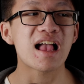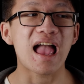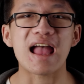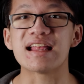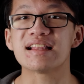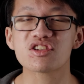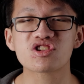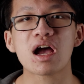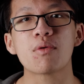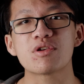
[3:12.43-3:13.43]
And in this
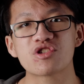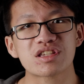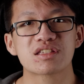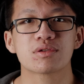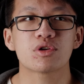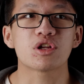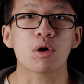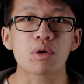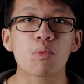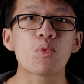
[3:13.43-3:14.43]
shot, we just,
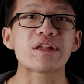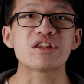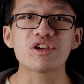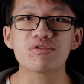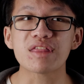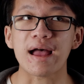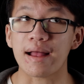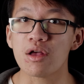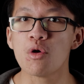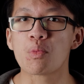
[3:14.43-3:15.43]
we knew that